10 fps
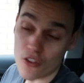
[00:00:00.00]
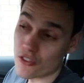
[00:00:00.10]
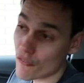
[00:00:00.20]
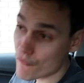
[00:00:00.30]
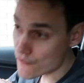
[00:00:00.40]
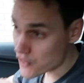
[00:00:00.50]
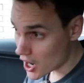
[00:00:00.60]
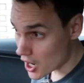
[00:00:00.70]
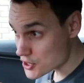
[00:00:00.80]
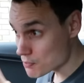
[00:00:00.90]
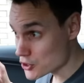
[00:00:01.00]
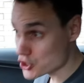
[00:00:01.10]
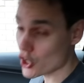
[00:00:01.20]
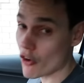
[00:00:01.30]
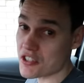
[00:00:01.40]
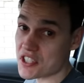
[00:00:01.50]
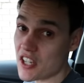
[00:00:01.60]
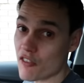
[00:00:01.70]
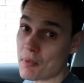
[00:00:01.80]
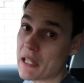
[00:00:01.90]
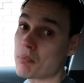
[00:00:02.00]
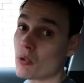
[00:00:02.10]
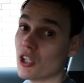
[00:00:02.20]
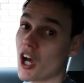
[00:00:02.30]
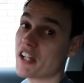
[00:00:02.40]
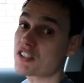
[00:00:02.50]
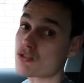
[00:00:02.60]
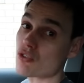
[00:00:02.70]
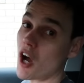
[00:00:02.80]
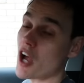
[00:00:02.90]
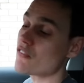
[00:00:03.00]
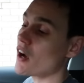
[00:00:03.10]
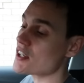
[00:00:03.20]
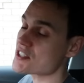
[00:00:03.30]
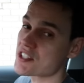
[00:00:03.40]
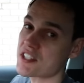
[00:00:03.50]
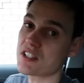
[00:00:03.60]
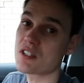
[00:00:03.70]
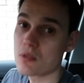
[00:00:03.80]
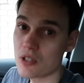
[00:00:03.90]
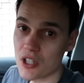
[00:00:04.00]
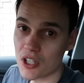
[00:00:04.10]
the vast majority of people learning to drive are still